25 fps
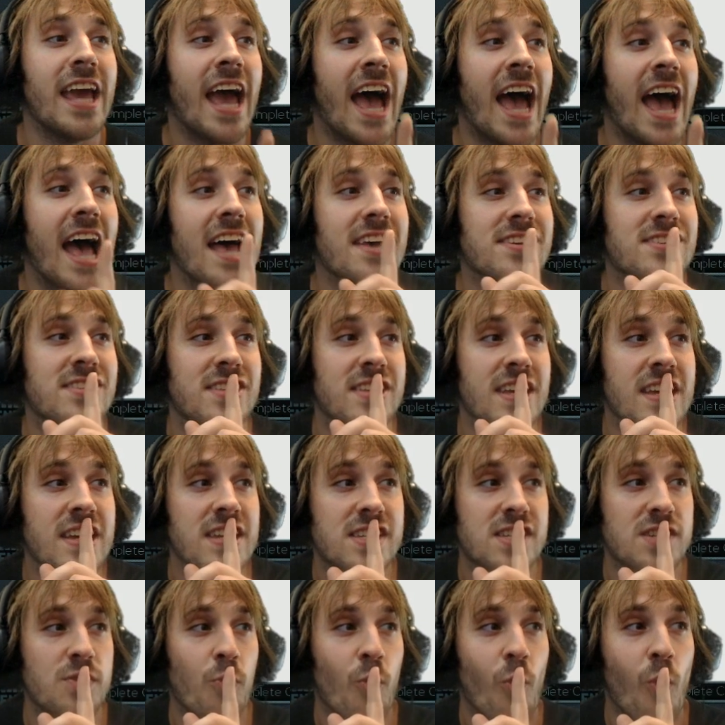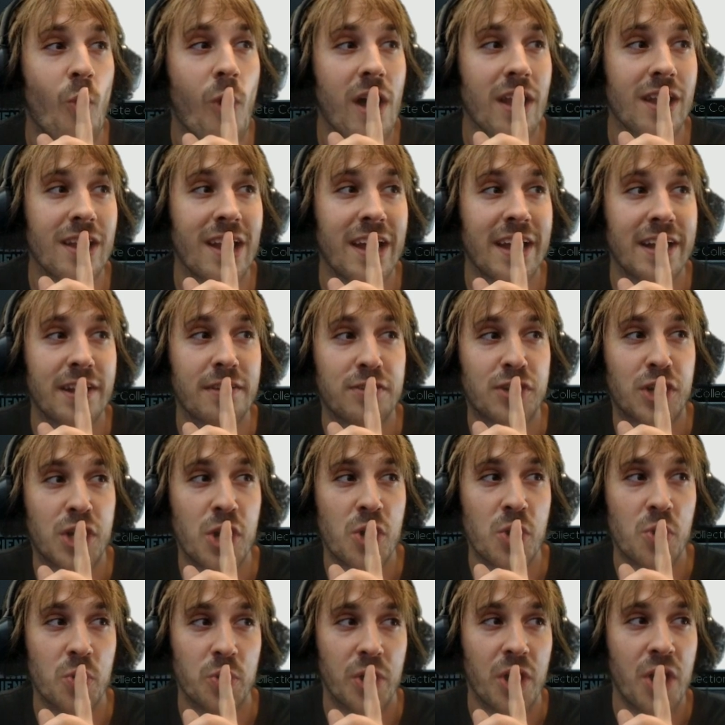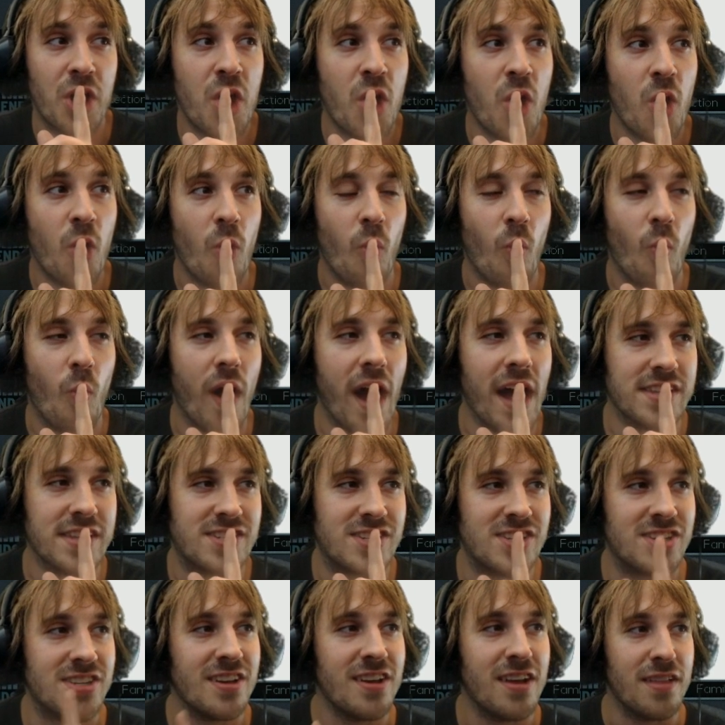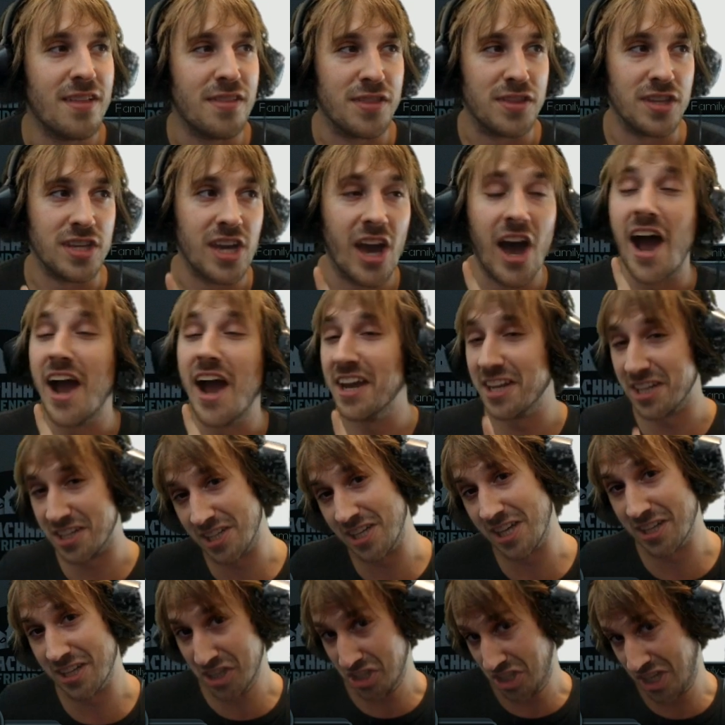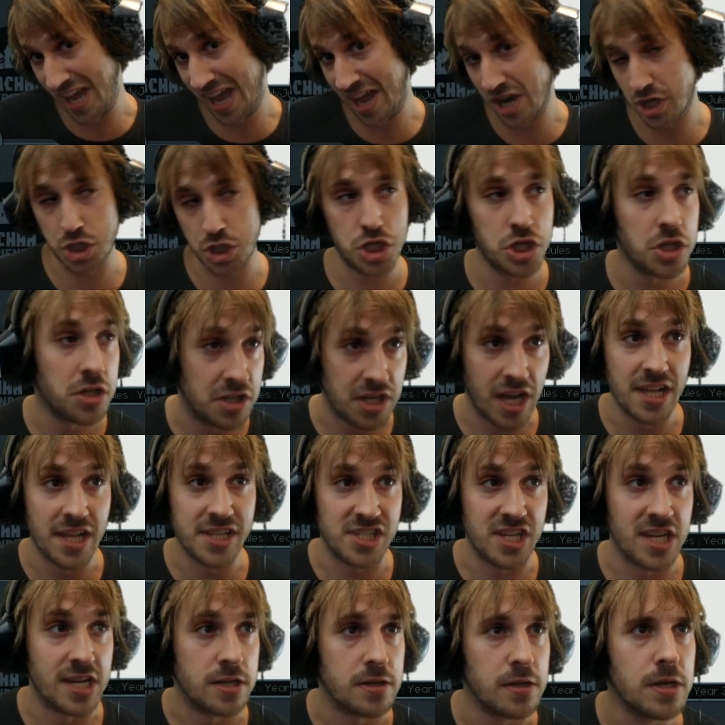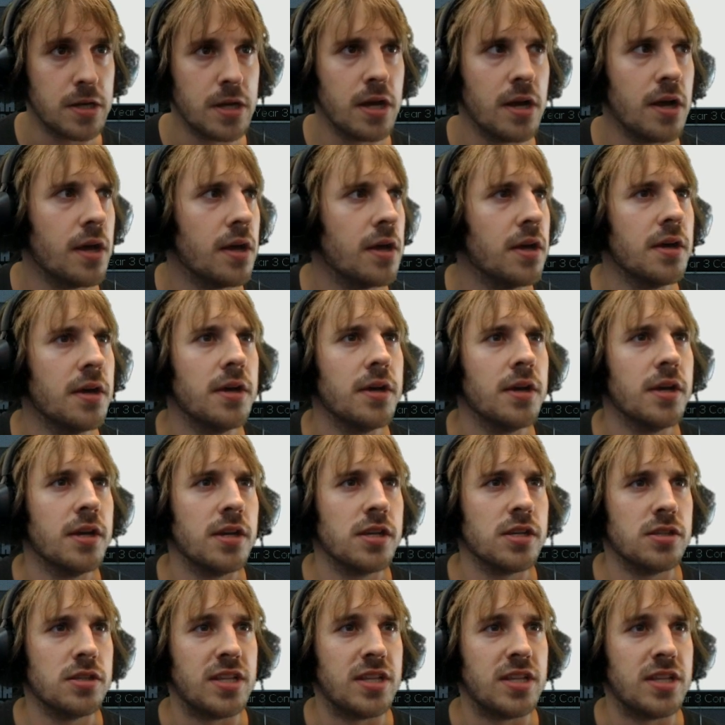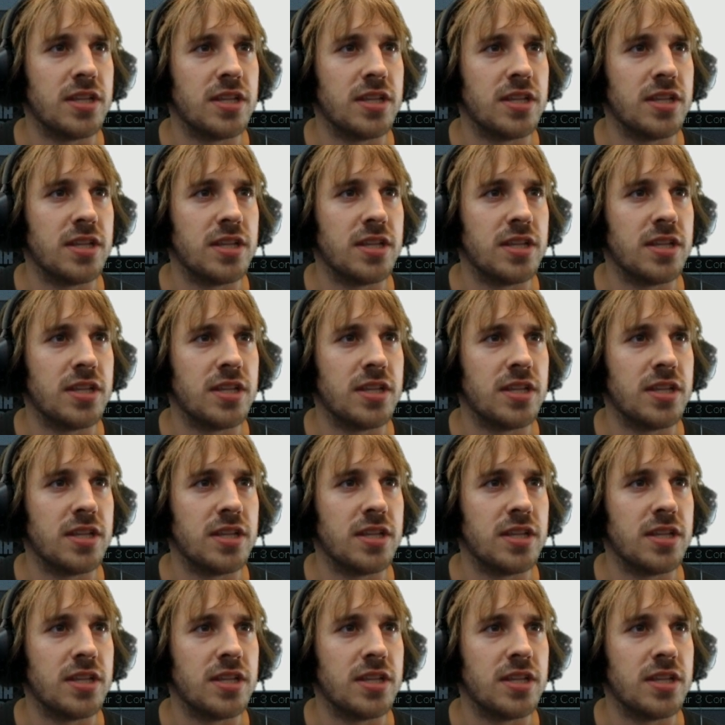has this one line of code. What's the ID in cache? That's it. That's